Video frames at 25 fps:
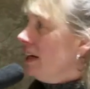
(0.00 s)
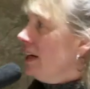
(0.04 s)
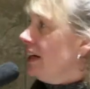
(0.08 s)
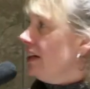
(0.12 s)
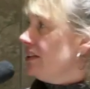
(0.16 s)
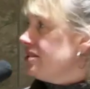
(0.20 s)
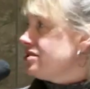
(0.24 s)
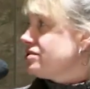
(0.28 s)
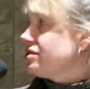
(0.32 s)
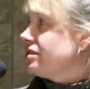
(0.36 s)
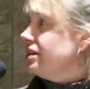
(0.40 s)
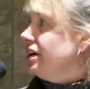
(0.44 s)

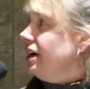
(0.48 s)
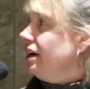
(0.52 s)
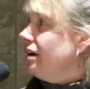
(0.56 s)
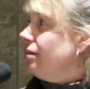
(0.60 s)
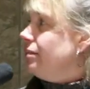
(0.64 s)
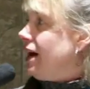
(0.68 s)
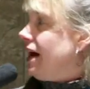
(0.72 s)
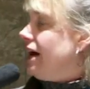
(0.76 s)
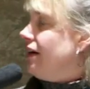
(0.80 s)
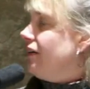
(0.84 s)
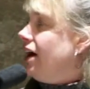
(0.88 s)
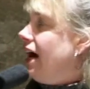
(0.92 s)
history
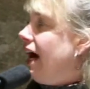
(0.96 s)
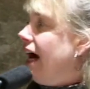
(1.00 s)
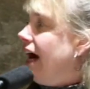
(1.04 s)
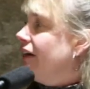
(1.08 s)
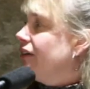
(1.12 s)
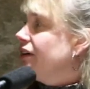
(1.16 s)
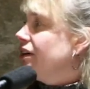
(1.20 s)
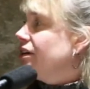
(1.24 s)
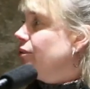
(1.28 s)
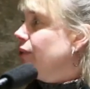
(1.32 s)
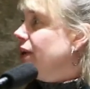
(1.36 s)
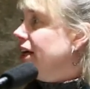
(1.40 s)
about how
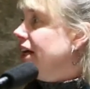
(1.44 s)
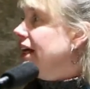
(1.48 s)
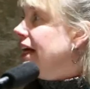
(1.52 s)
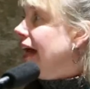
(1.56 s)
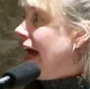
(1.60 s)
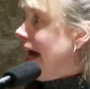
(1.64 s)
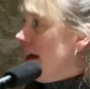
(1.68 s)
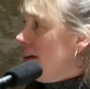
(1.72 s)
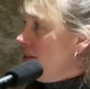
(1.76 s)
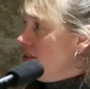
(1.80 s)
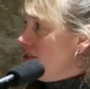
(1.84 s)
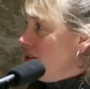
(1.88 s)
did we
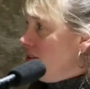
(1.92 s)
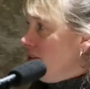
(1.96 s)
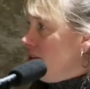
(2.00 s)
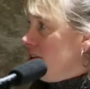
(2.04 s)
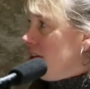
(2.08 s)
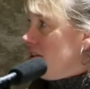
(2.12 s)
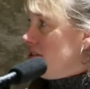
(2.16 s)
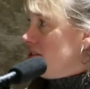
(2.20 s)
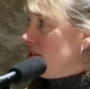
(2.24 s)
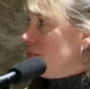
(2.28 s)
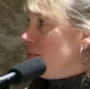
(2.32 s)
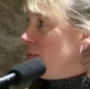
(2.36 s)
get to
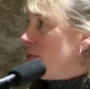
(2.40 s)
this